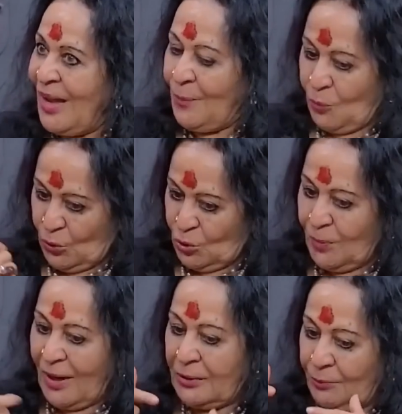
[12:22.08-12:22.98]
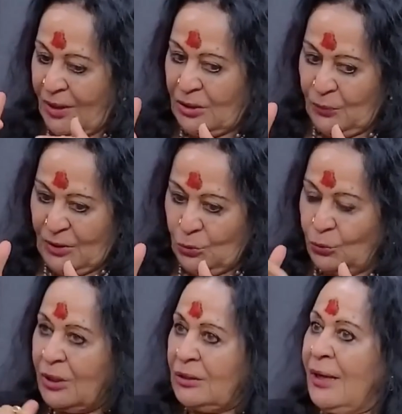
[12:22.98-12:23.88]
I'm going to, by the way,
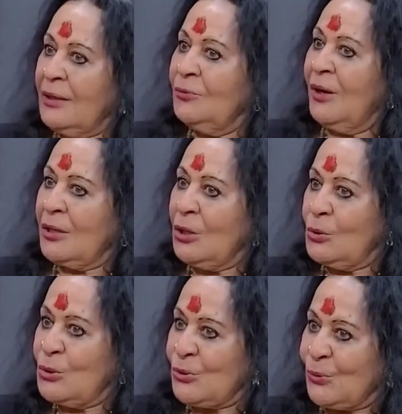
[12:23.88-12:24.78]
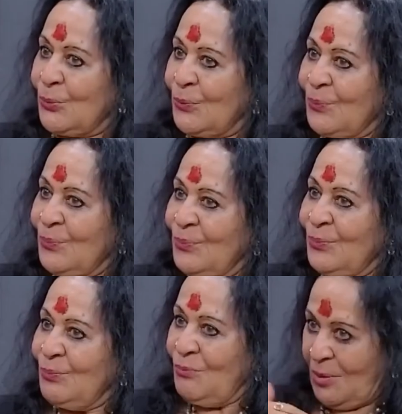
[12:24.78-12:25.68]
do Katha in Dwarka also.
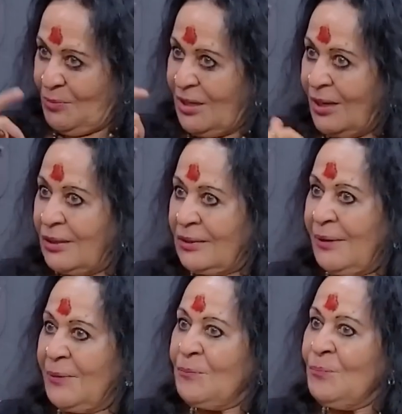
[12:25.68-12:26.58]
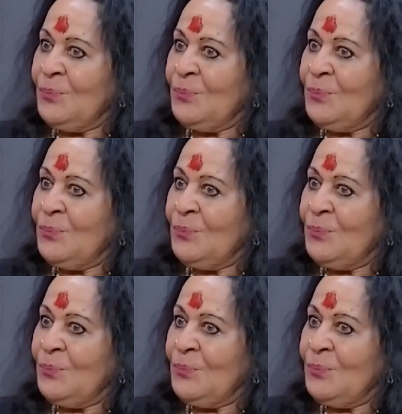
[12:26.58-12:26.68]
My Meera Katha.